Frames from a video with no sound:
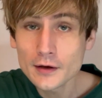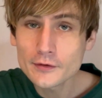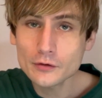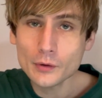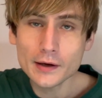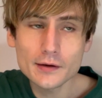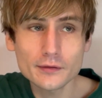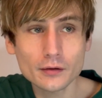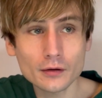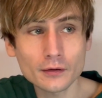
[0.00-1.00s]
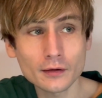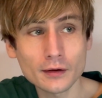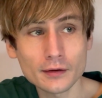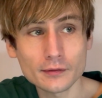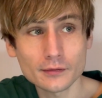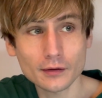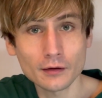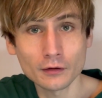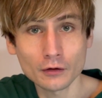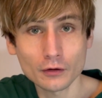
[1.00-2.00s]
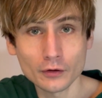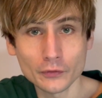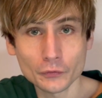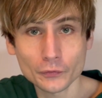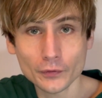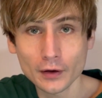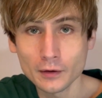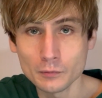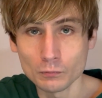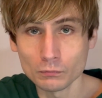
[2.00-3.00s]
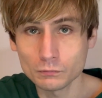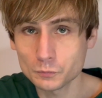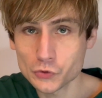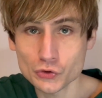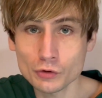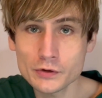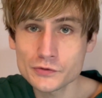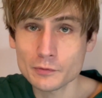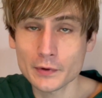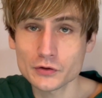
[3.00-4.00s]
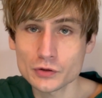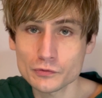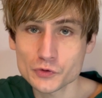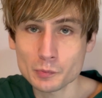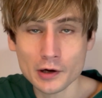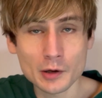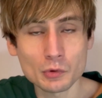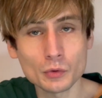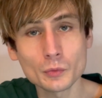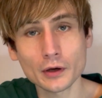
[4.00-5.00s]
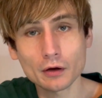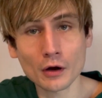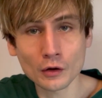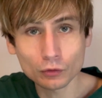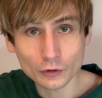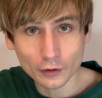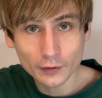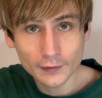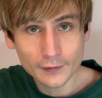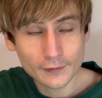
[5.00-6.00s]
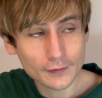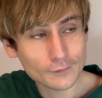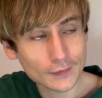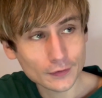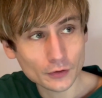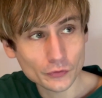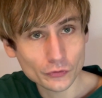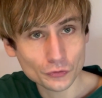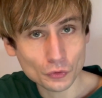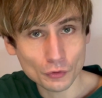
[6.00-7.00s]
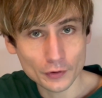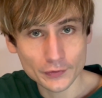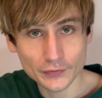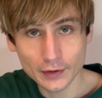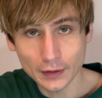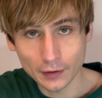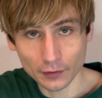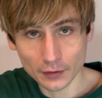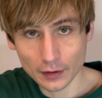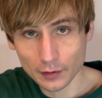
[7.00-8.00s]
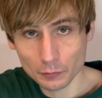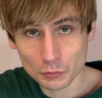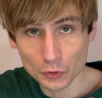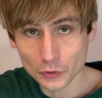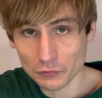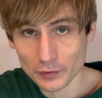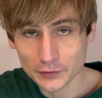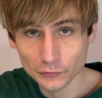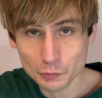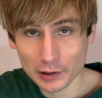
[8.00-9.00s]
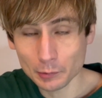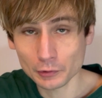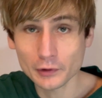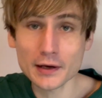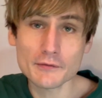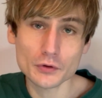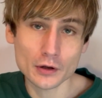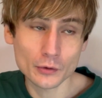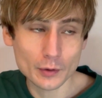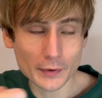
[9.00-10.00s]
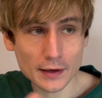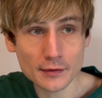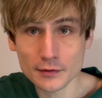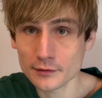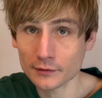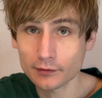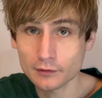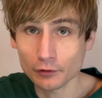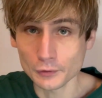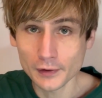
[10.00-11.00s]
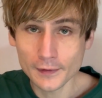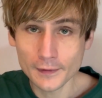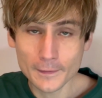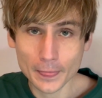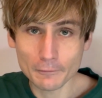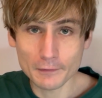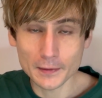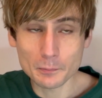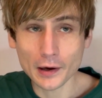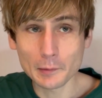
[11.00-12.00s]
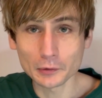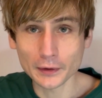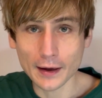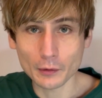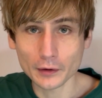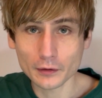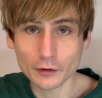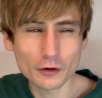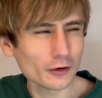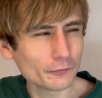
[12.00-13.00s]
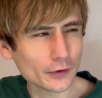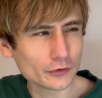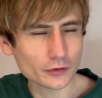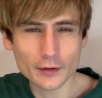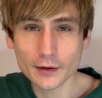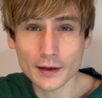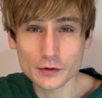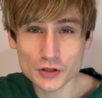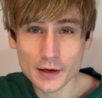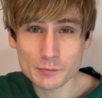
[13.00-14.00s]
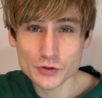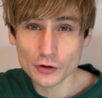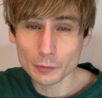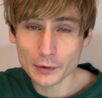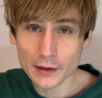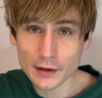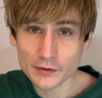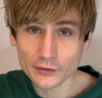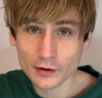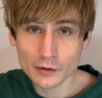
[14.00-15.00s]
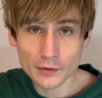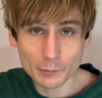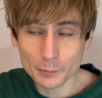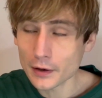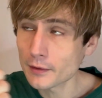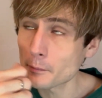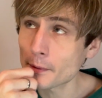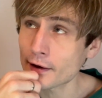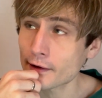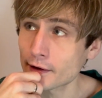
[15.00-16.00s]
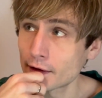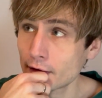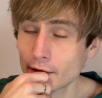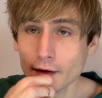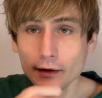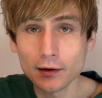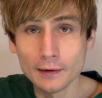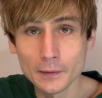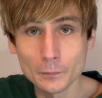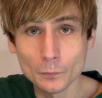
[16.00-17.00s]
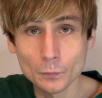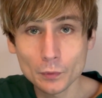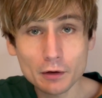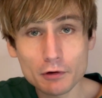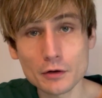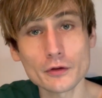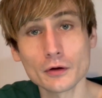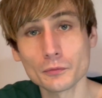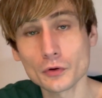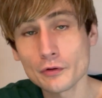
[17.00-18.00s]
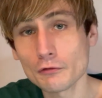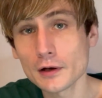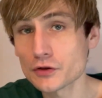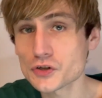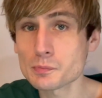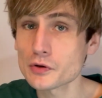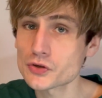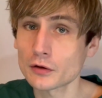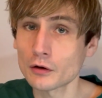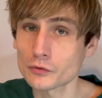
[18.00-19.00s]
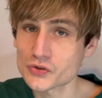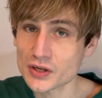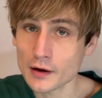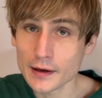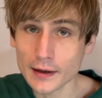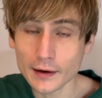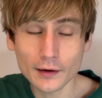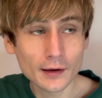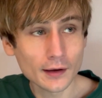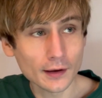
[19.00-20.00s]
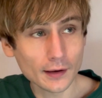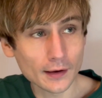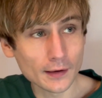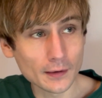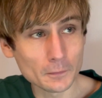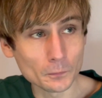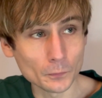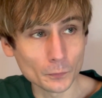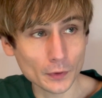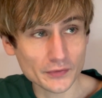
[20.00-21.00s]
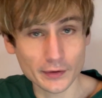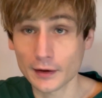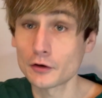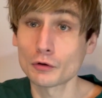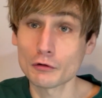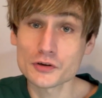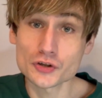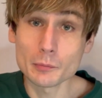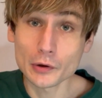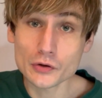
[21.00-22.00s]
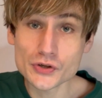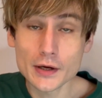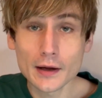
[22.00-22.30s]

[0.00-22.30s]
So I internalized a lot of stories from that children's Bible, and when I got older, I read those stories in more conventional Bible. And even though I'm an atheist, I still read the Bible now. I got a version of the King James a couple of years ago in the back, and I read other religious books alongside it, as in like non-Christian books.